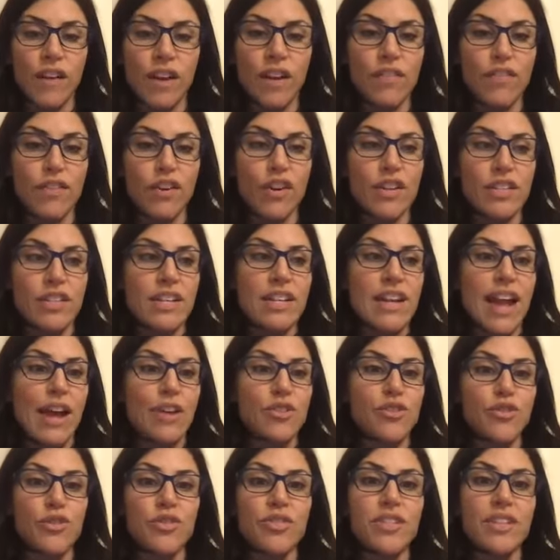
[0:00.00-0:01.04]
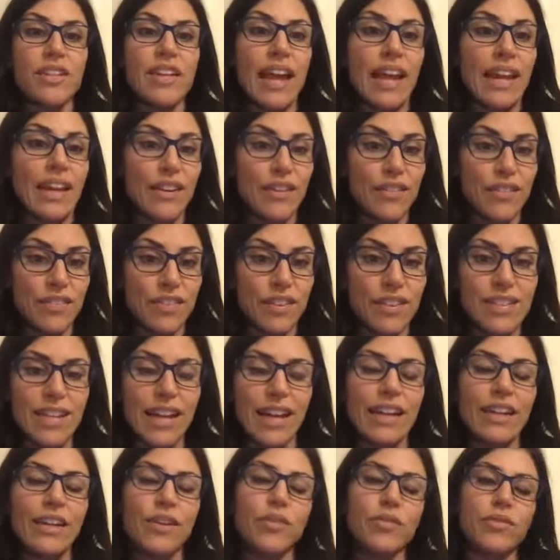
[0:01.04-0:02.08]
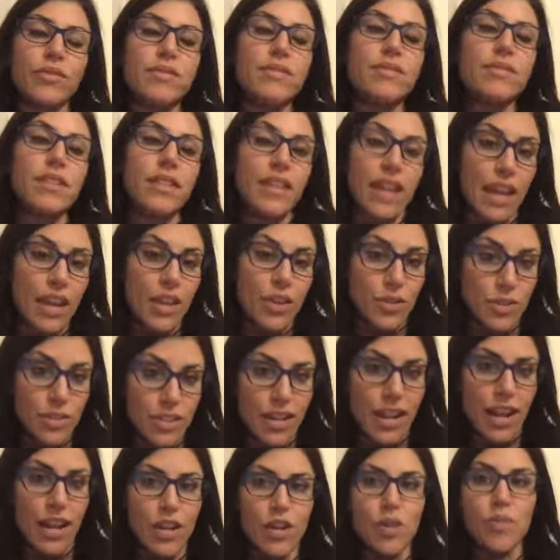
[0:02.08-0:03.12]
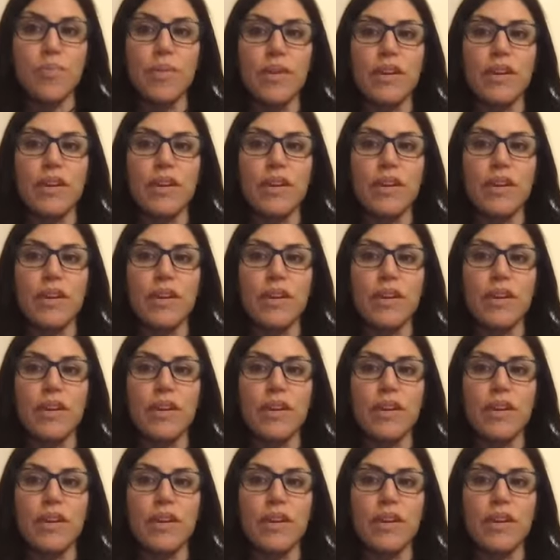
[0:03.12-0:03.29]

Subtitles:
Vetiver is a natural sedative. It's not going to sedate you,